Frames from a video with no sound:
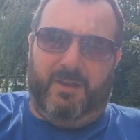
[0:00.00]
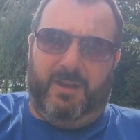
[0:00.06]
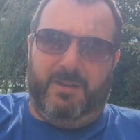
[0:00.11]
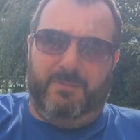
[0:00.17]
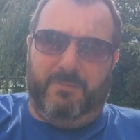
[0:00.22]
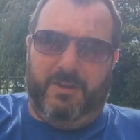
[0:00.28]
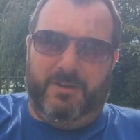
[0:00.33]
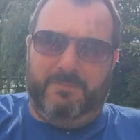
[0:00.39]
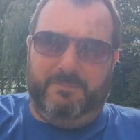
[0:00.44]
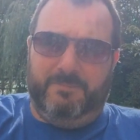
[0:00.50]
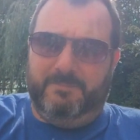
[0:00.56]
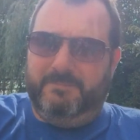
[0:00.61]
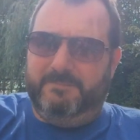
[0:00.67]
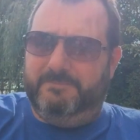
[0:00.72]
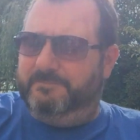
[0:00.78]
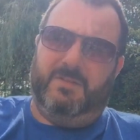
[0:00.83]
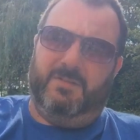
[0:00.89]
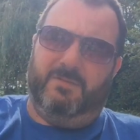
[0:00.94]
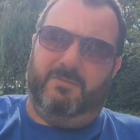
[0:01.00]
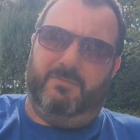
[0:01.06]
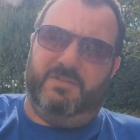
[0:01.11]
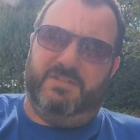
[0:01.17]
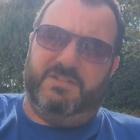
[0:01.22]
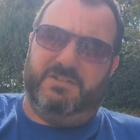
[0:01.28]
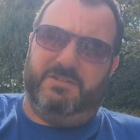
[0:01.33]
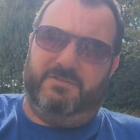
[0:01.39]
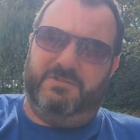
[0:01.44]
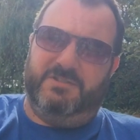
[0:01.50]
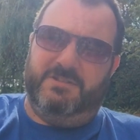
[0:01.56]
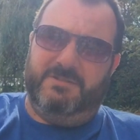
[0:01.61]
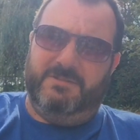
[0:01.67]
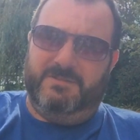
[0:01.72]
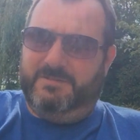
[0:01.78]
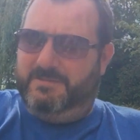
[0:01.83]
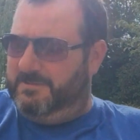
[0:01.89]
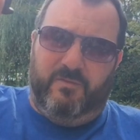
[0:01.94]
Iron Man, Winter Soldier,
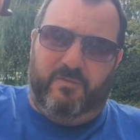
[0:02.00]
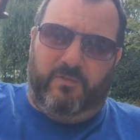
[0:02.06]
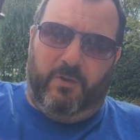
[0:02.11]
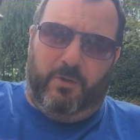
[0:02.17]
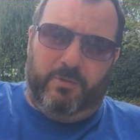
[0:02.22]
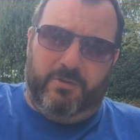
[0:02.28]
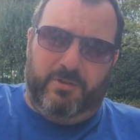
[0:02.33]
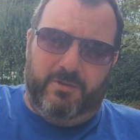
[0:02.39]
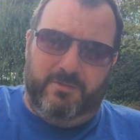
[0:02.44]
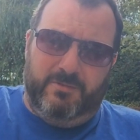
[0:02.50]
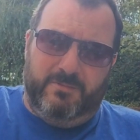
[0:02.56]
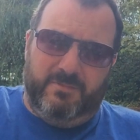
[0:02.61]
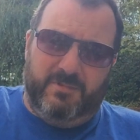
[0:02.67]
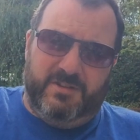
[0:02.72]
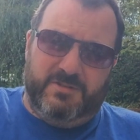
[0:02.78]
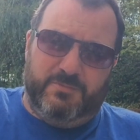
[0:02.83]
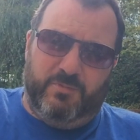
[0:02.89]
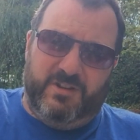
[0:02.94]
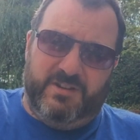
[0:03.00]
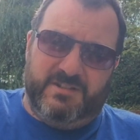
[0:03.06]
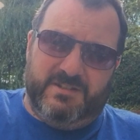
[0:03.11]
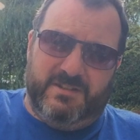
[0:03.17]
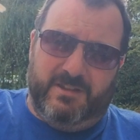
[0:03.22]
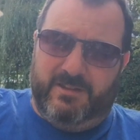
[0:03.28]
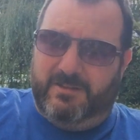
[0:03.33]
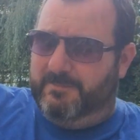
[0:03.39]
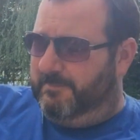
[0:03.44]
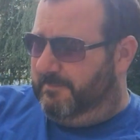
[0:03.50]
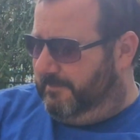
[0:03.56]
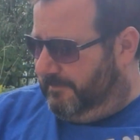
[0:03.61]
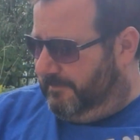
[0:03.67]
Falcon, his wings there,